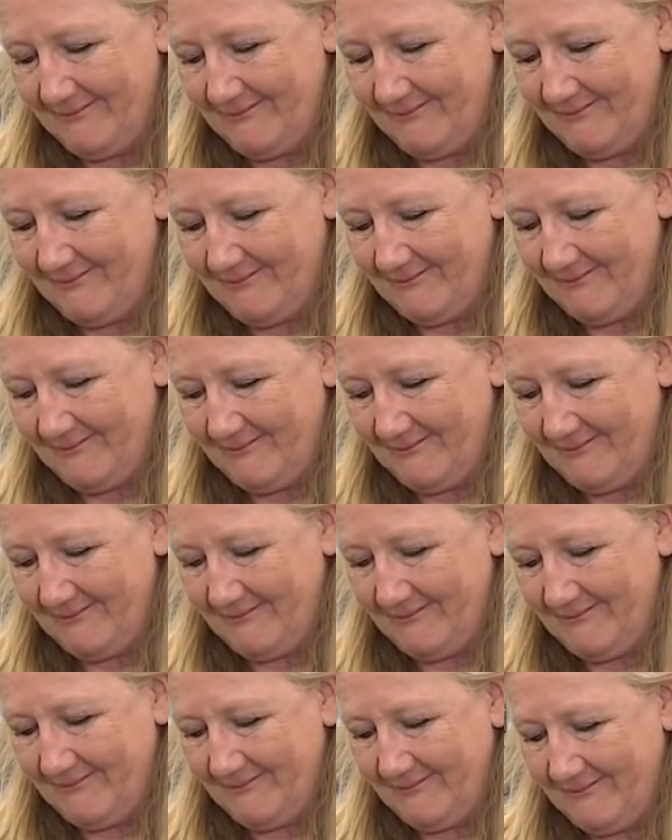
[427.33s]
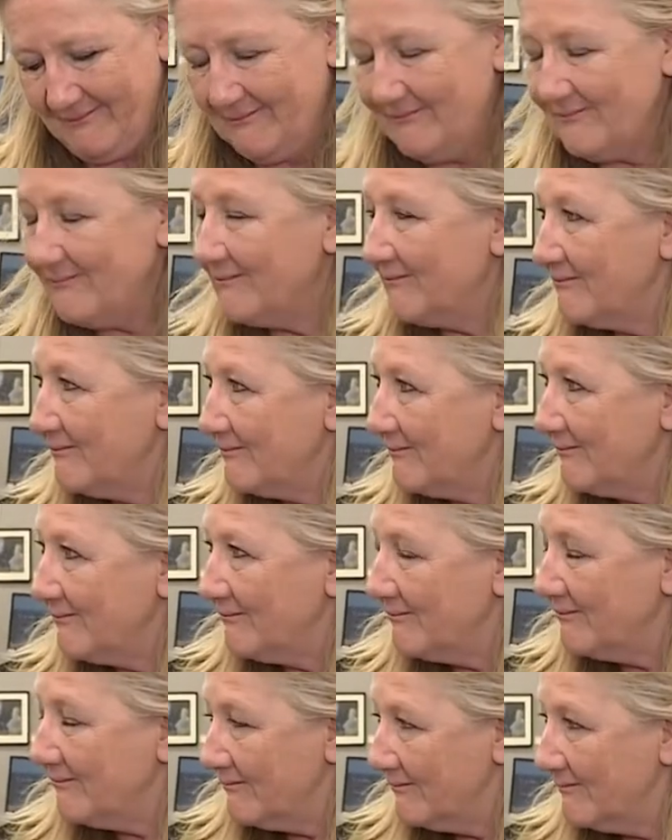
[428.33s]

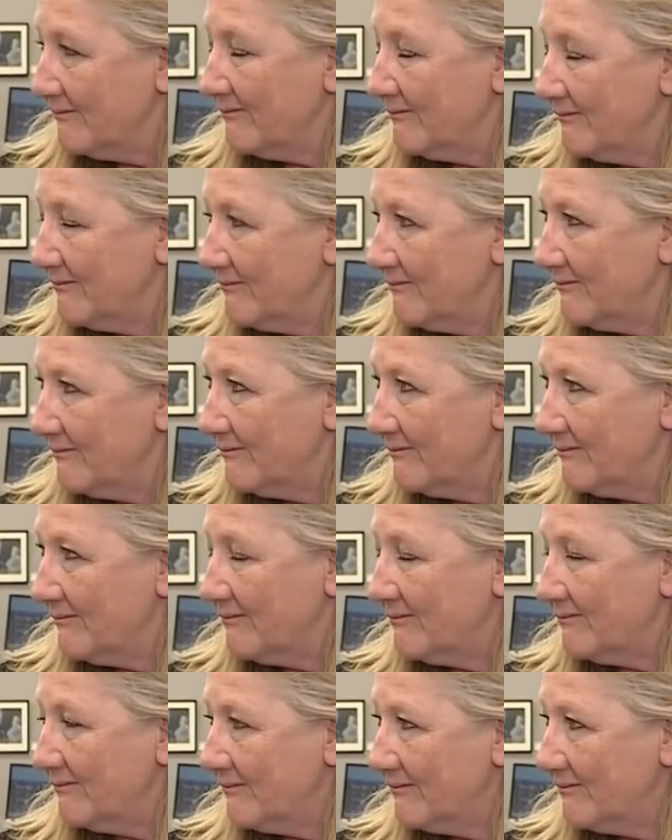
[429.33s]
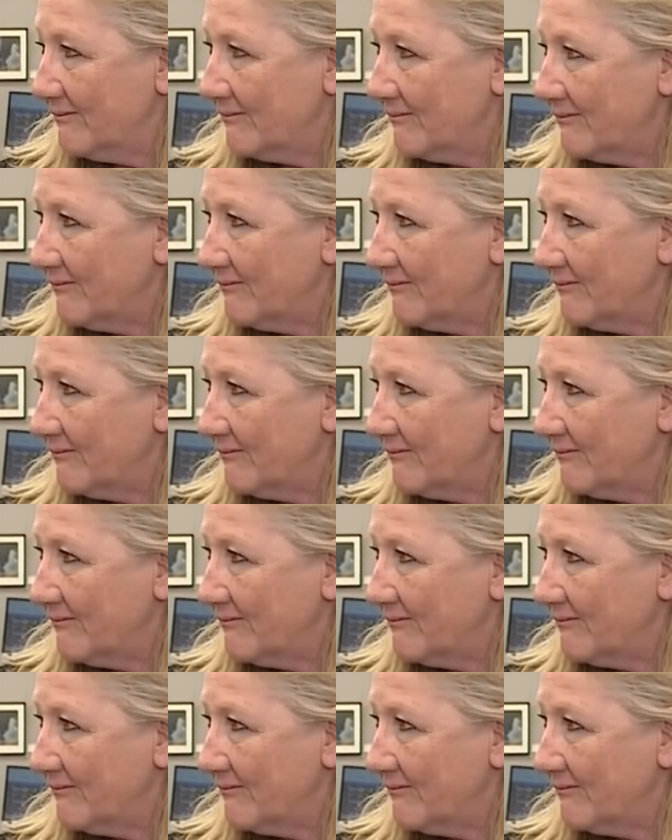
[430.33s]
This person isn't speaking.